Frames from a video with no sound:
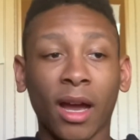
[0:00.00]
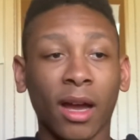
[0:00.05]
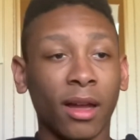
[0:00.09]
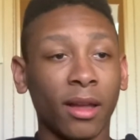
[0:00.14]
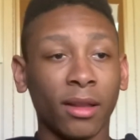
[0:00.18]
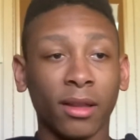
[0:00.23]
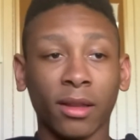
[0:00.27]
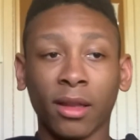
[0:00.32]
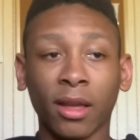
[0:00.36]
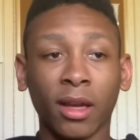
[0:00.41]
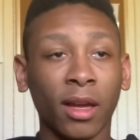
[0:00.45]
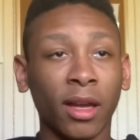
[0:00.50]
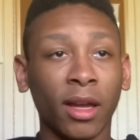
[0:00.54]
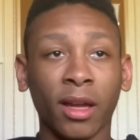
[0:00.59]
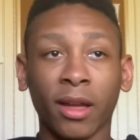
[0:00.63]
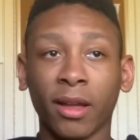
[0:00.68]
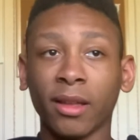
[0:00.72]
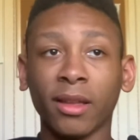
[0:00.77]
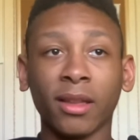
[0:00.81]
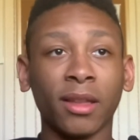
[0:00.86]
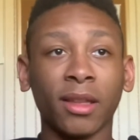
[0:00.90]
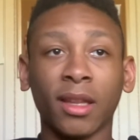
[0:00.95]
the
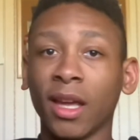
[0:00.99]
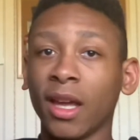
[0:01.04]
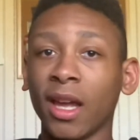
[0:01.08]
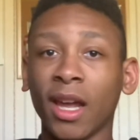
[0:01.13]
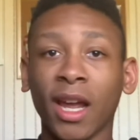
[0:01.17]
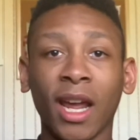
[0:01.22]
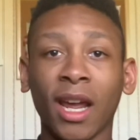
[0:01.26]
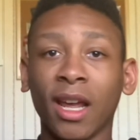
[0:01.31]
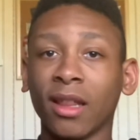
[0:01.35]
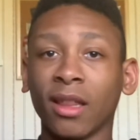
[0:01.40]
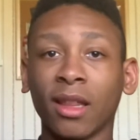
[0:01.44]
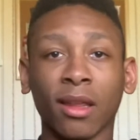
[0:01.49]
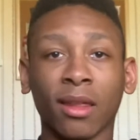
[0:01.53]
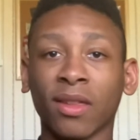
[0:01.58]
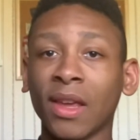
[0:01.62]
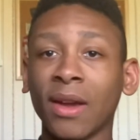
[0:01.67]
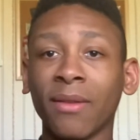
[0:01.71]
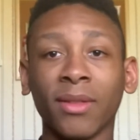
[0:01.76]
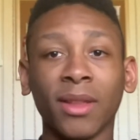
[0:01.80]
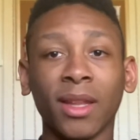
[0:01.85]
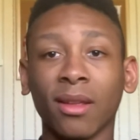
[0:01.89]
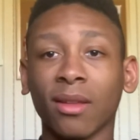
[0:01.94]

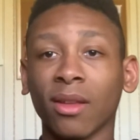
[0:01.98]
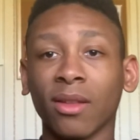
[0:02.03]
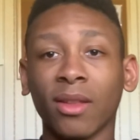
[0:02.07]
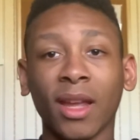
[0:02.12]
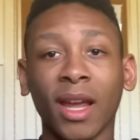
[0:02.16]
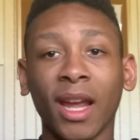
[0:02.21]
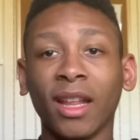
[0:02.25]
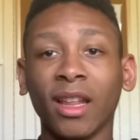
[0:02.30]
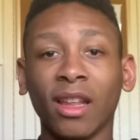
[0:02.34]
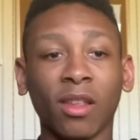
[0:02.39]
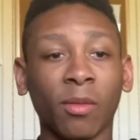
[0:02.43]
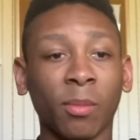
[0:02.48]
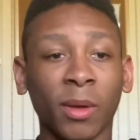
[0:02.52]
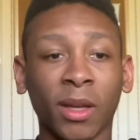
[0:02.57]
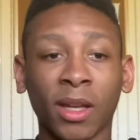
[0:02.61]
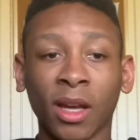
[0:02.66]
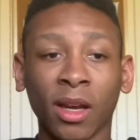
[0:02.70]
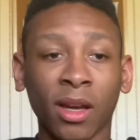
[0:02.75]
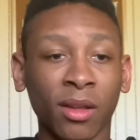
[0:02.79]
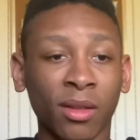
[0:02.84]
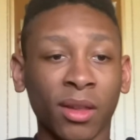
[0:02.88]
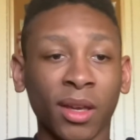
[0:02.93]
70s and 80s
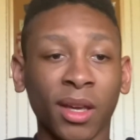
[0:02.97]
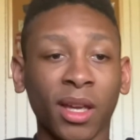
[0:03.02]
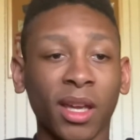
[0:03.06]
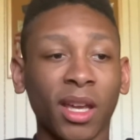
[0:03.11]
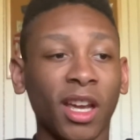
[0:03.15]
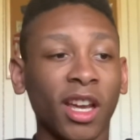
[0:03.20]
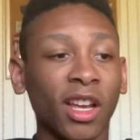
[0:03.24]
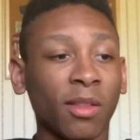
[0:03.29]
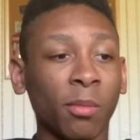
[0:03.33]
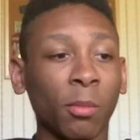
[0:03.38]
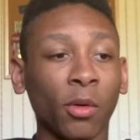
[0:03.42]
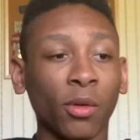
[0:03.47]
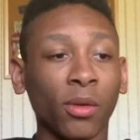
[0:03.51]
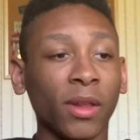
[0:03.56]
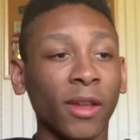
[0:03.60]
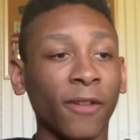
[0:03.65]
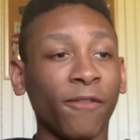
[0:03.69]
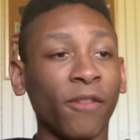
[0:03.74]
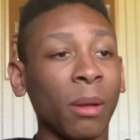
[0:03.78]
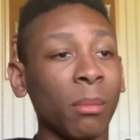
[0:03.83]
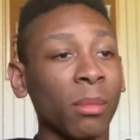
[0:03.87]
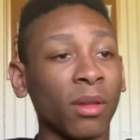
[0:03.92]
because it's mostly
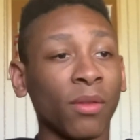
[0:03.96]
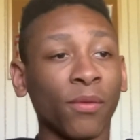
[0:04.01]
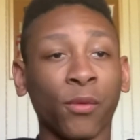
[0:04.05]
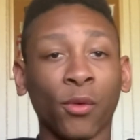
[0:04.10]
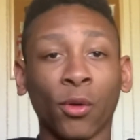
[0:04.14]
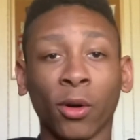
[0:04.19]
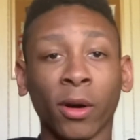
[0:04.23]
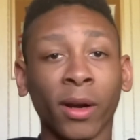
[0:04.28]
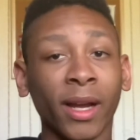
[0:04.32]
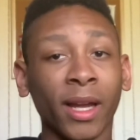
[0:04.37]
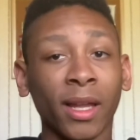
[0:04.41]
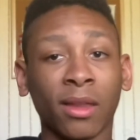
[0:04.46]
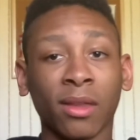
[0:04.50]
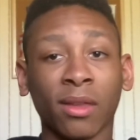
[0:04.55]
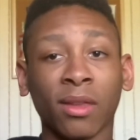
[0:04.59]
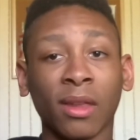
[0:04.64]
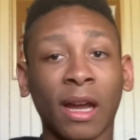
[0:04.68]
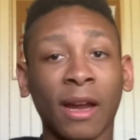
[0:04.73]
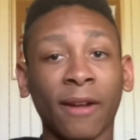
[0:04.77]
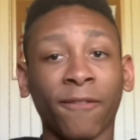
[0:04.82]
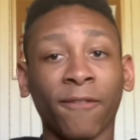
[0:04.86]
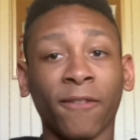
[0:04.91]
famous for its
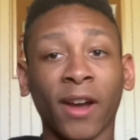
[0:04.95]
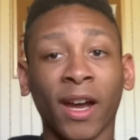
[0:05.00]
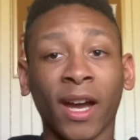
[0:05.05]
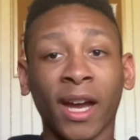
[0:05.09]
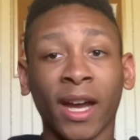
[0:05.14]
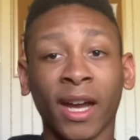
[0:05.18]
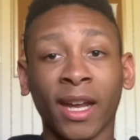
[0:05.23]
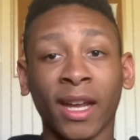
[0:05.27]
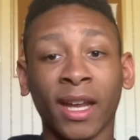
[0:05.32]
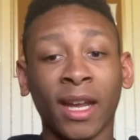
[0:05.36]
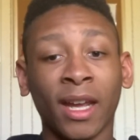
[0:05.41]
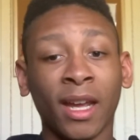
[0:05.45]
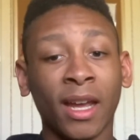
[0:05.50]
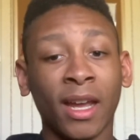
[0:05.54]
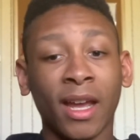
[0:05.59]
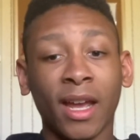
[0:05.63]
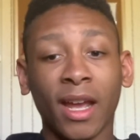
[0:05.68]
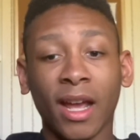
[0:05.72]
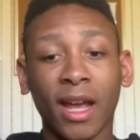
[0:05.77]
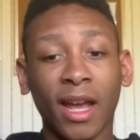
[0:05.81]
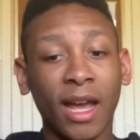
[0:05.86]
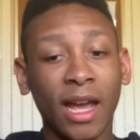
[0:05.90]
sci-fi
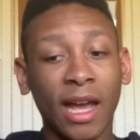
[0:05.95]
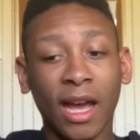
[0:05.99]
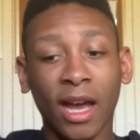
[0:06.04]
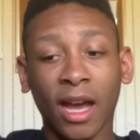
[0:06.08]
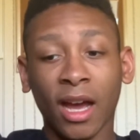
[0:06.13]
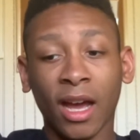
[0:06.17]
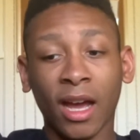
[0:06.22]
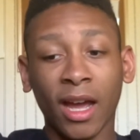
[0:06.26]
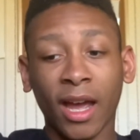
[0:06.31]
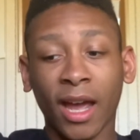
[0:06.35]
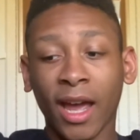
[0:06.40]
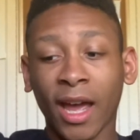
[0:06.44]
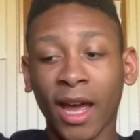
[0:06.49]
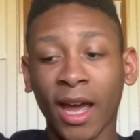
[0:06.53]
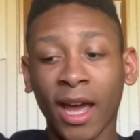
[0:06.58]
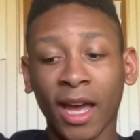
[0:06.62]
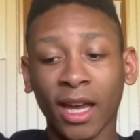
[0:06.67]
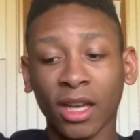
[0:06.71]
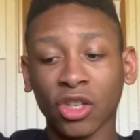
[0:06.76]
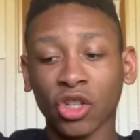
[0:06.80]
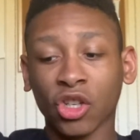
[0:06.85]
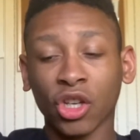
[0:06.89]

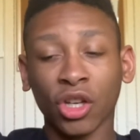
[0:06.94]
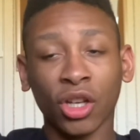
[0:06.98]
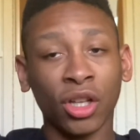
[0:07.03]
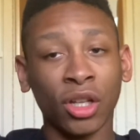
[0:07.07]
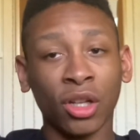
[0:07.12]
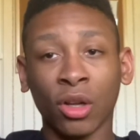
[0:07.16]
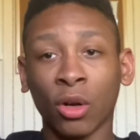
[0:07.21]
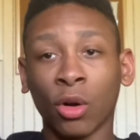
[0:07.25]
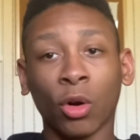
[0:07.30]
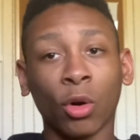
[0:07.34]
action